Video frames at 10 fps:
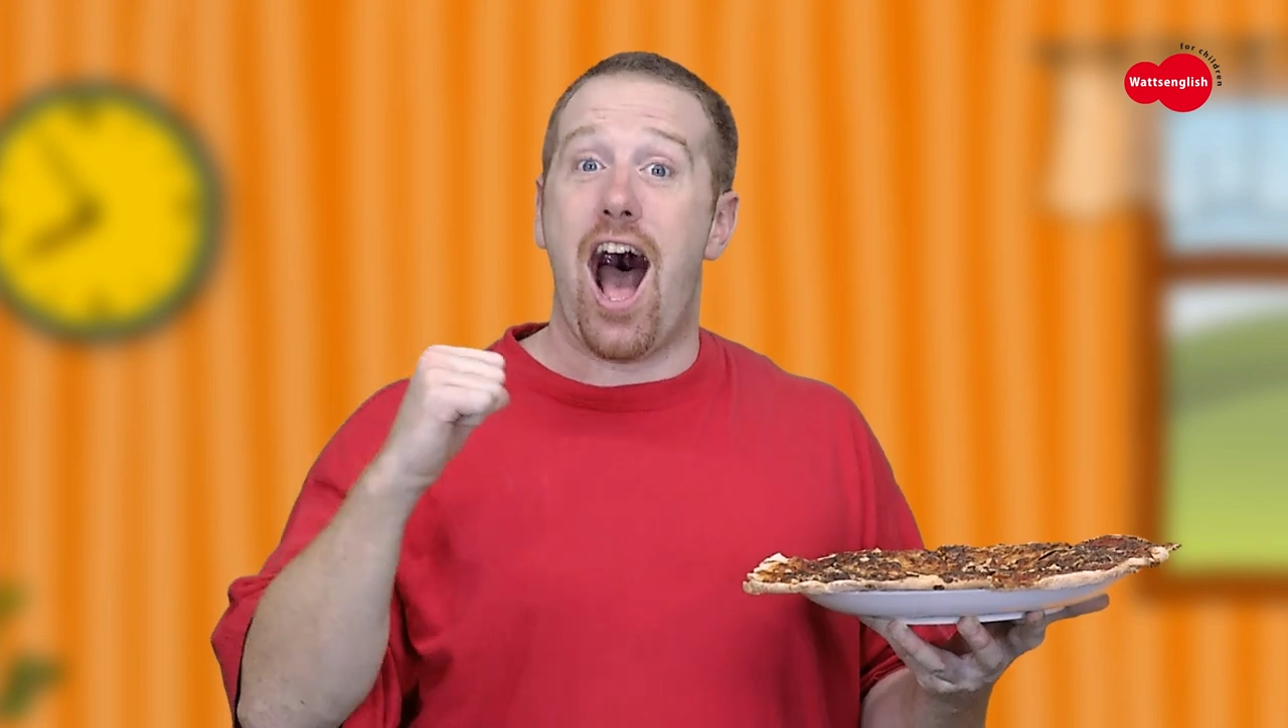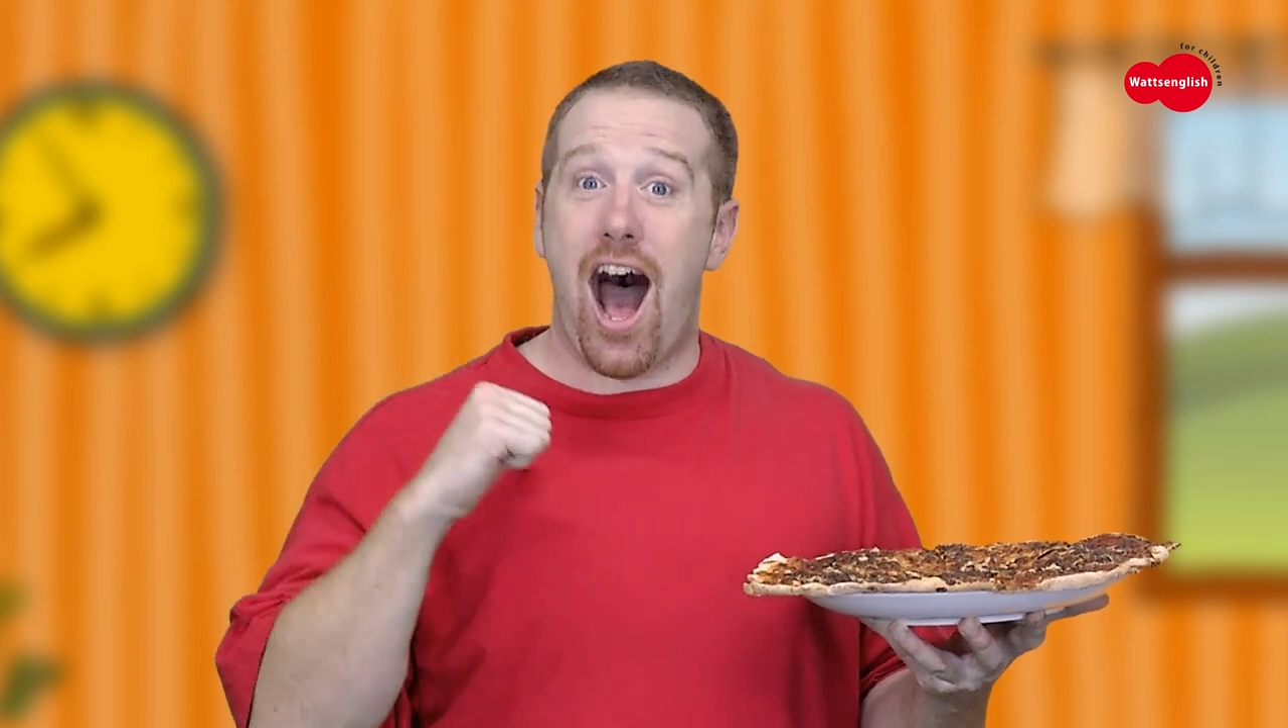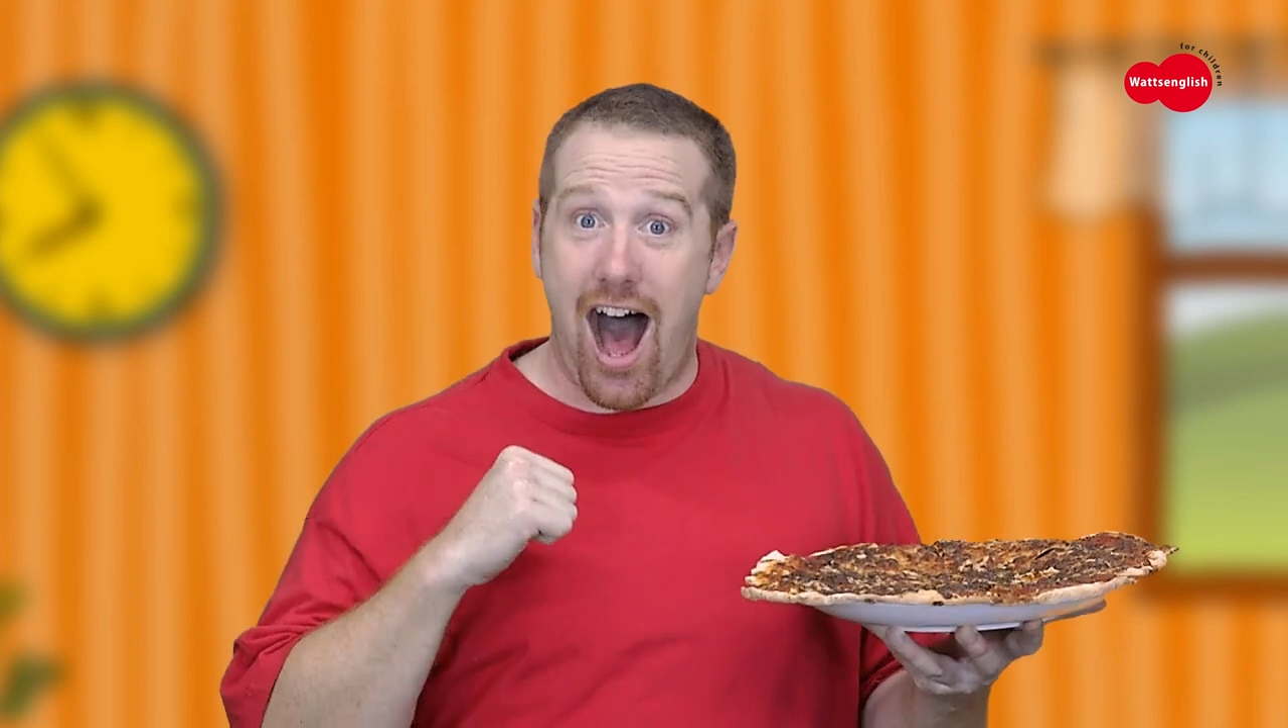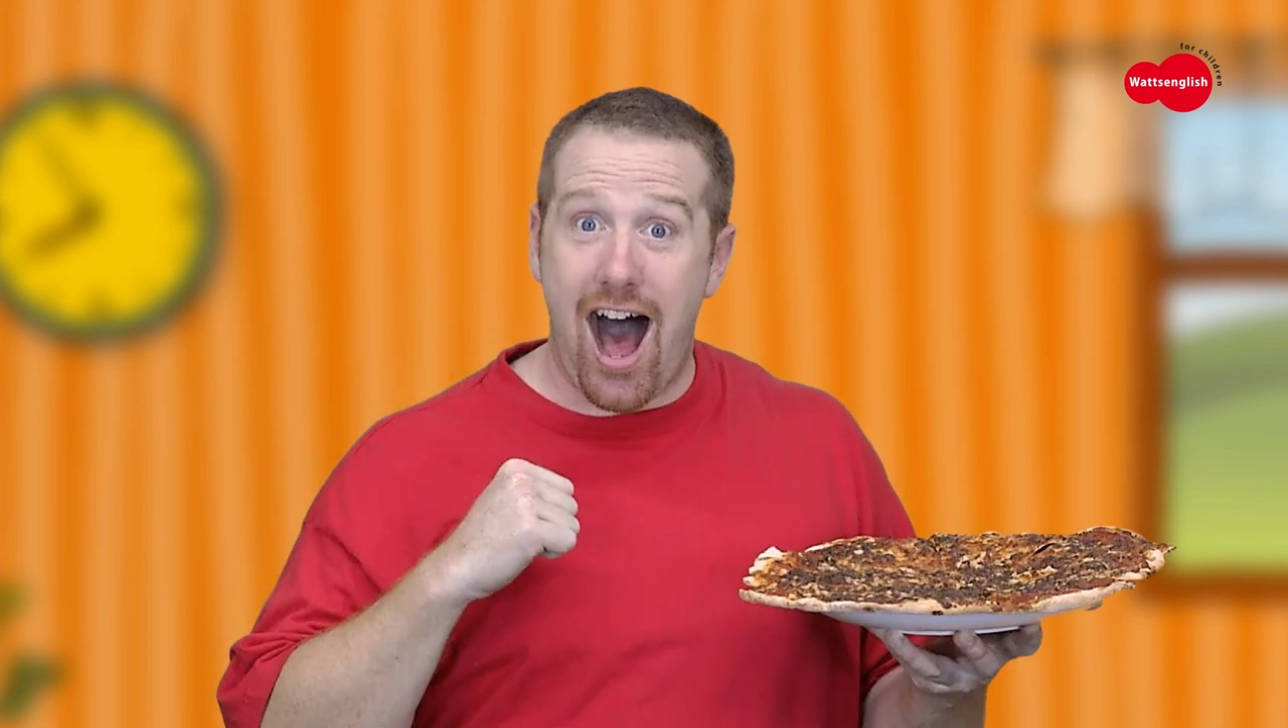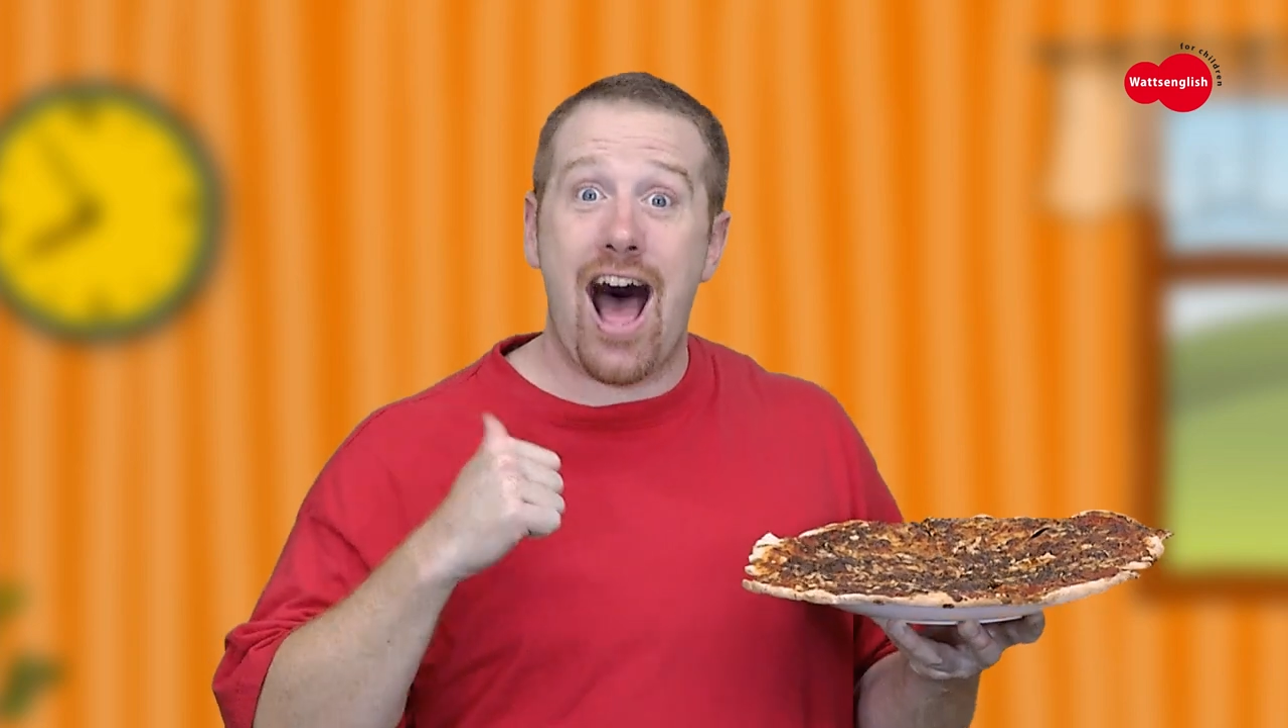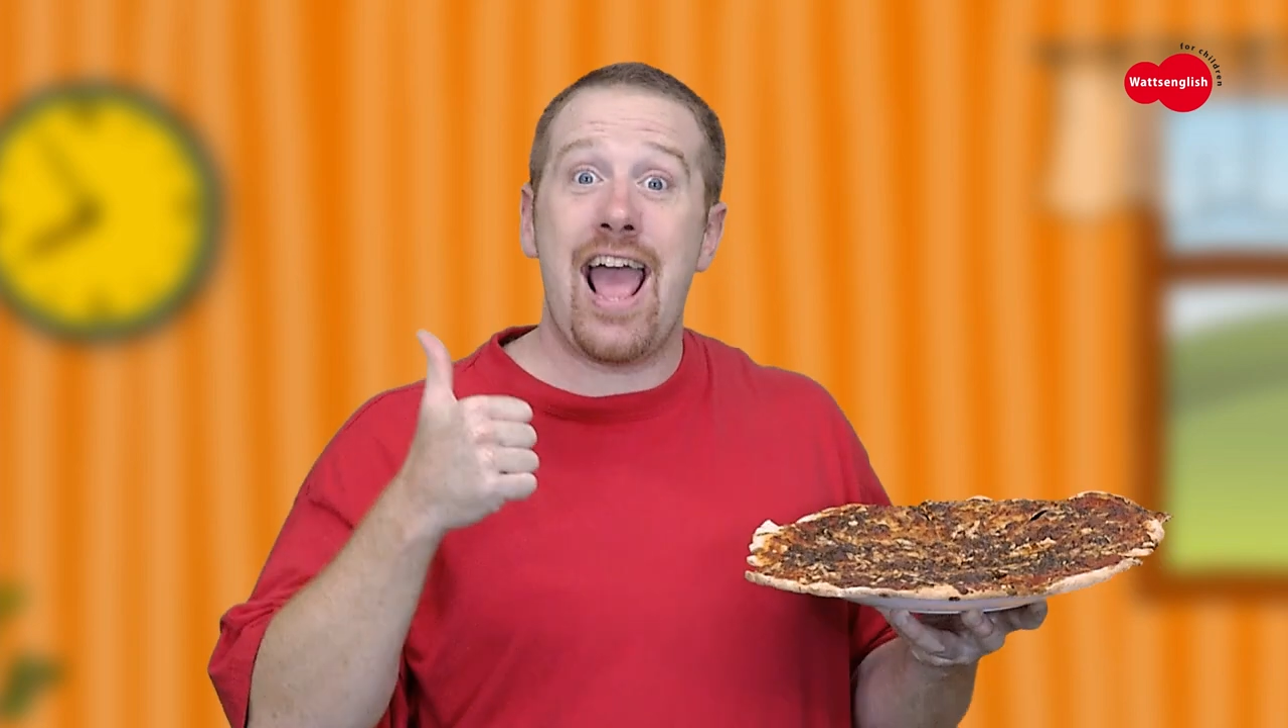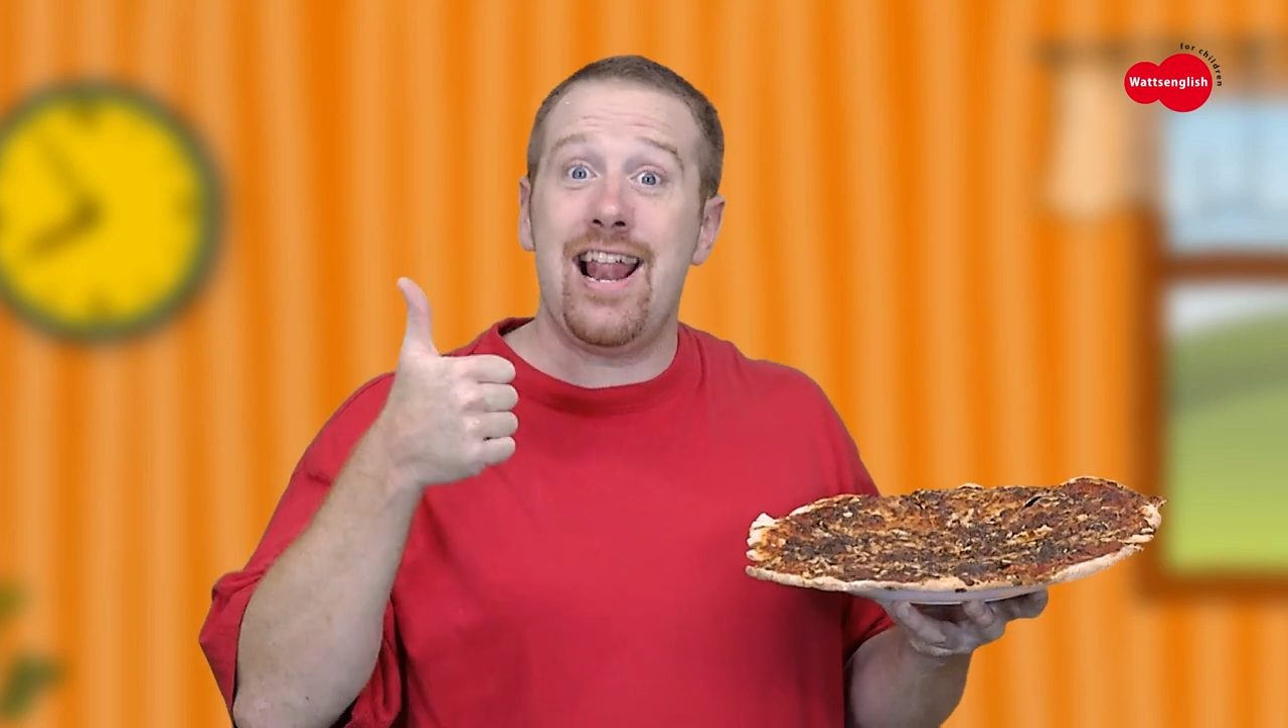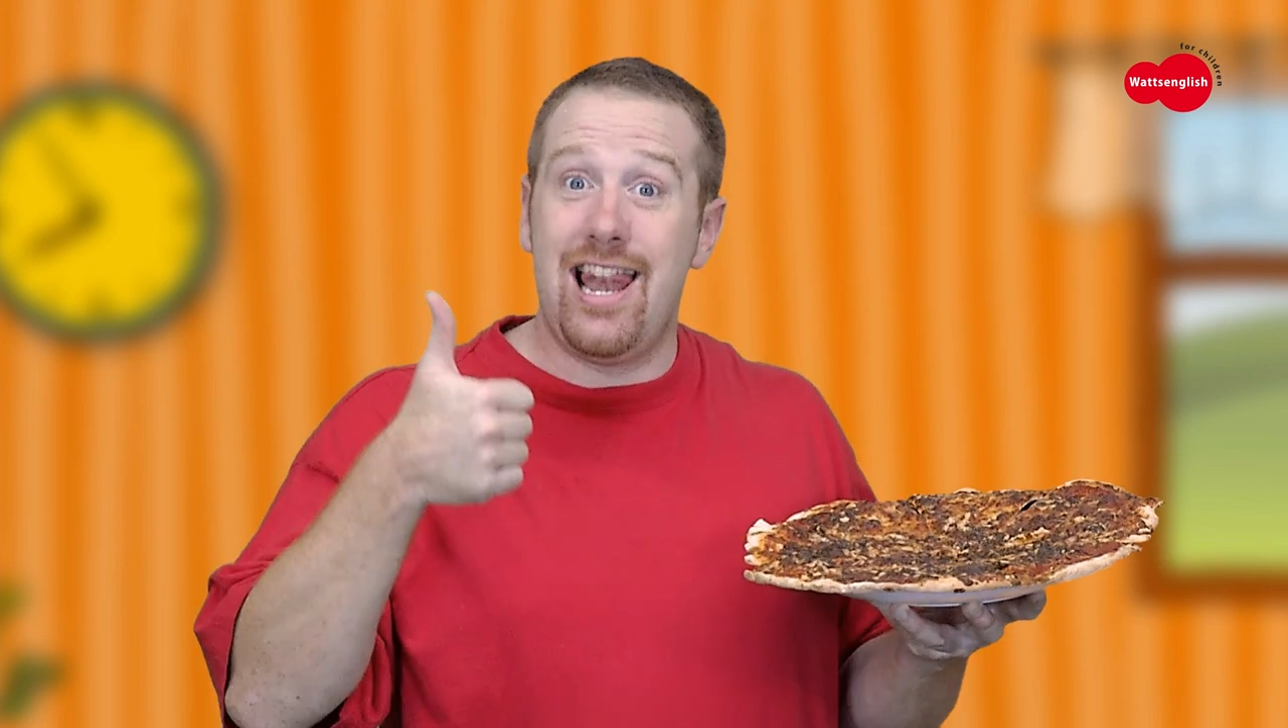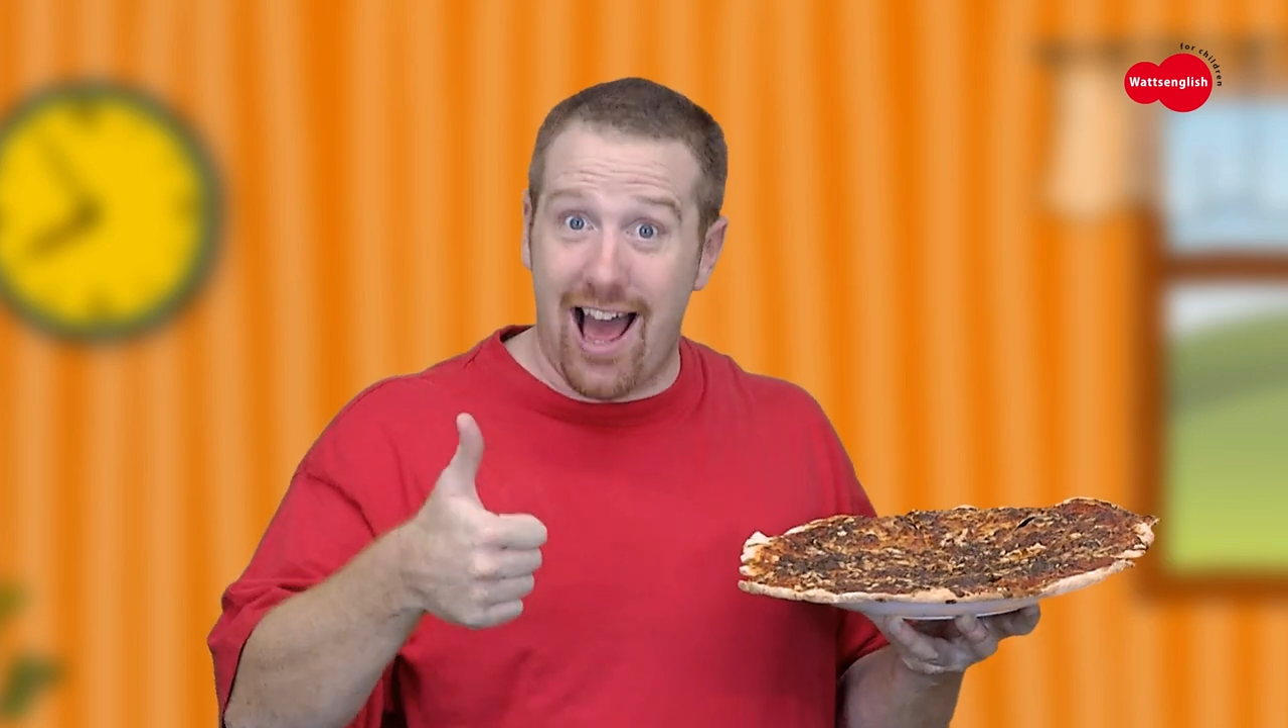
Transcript: I